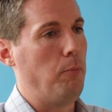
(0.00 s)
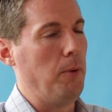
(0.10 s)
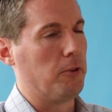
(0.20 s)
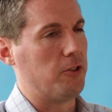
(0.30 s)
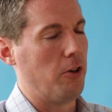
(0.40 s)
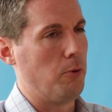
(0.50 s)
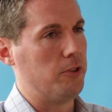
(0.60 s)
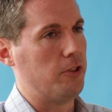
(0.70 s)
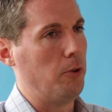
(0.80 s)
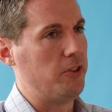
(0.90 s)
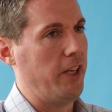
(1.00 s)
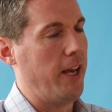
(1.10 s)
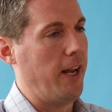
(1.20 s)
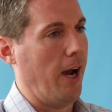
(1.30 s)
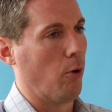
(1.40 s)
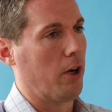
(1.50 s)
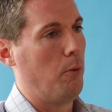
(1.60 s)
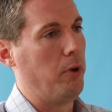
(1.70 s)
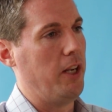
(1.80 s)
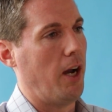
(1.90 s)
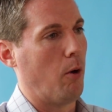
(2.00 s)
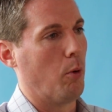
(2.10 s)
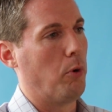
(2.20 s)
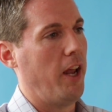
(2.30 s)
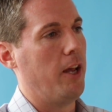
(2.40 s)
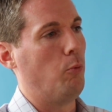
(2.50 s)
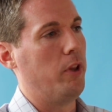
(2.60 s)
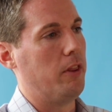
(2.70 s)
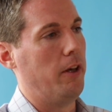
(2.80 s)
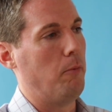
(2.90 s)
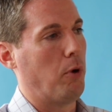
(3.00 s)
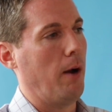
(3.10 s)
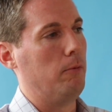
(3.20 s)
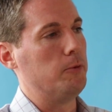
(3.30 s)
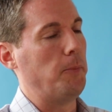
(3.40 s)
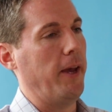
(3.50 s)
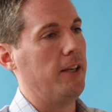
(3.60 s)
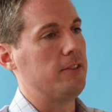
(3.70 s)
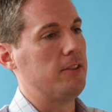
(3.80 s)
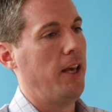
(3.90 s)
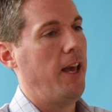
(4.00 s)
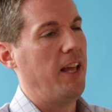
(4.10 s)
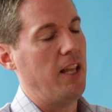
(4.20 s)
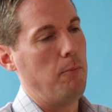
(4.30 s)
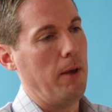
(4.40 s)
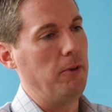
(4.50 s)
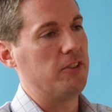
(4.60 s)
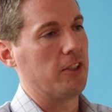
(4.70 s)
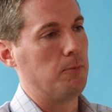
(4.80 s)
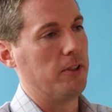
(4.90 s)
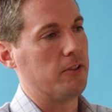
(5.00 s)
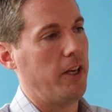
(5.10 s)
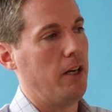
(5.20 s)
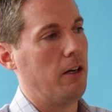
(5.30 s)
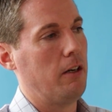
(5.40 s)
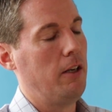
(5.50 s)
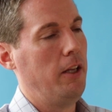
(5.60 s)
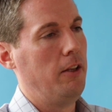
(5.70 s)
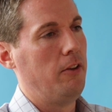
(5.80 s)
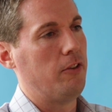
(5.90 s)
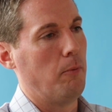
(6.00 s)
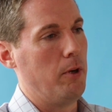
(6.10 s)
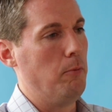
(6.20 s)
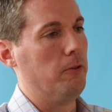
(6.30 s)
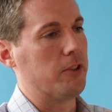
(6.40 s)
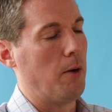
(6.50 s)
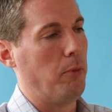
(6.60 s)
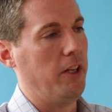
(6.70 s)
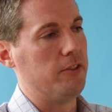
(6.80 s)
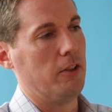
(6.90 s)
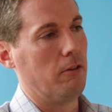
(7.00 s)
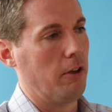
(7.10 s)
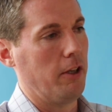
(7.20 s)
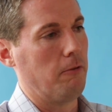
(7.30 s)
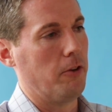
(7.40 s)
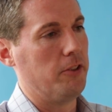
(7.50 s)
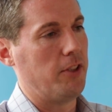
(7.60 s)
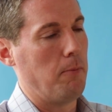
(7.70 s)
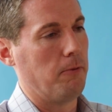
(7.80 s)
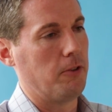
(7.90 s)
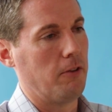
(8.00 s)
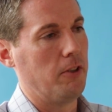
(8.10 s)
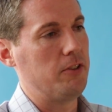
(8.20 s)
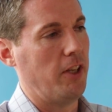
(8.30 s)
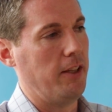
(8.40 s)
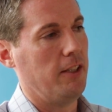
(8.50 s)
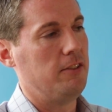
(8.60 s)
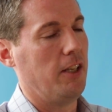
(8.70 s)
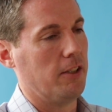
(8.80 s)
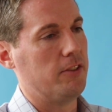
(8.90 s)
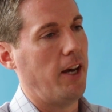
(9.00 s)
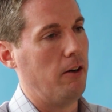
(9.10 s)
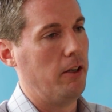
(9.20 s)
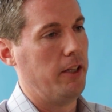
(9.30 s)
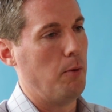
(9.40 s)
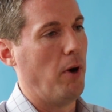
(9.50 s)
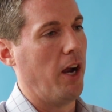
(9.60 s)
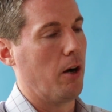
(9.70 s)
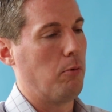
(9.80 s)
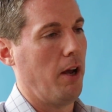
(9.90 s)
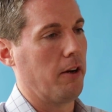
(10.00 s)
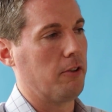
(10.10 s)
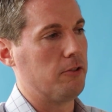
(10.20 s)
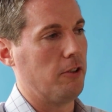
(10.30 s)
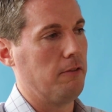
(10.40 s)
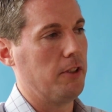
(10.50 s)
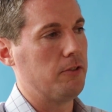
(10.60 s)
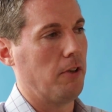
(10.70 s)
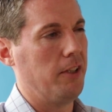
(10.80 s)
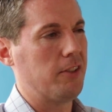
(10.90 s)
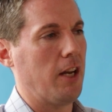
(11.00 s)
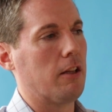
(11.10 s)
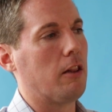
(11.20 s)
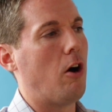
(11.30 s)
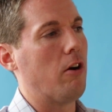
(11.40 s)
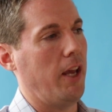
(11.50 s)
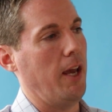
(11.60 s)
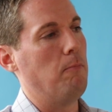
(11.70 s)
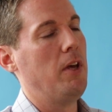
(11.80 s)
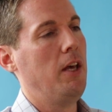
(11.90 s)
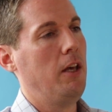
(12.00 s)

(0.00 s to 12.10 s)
people start to associate our company, our brand with the problem space, and then maybe 6 months later, somebody moves companies and they're looking for this type of service and they seek us out and they buy our product or service, right? It's kind of the long game.